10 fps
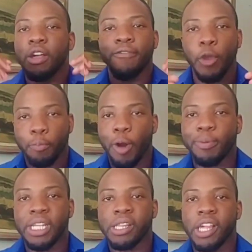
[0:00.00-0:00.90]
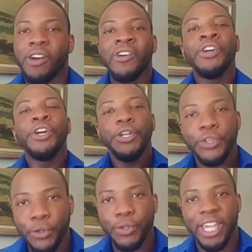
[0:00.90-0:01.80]
of your property sale
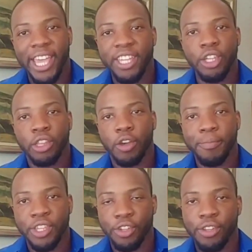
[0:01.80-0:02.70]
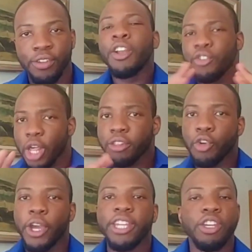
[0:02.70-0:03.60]
to the agent's commission. Trust
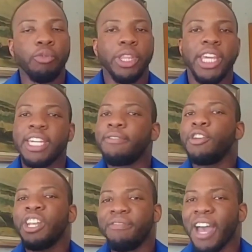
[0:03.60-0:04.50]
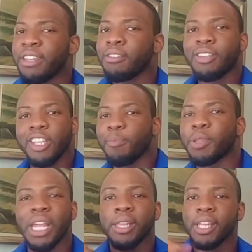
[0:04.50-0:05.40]
your agent when they give you advice, tips,
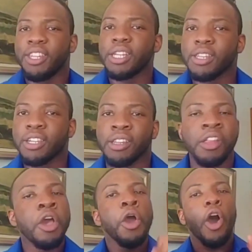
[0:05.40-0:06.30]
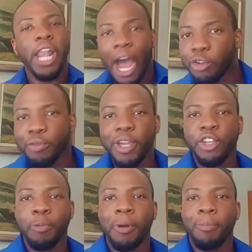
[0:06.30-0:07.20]
and suggestions on how to make
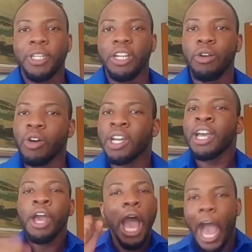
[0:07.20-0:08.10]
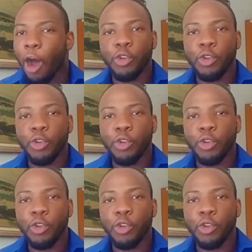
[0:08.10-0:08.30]
your property look, how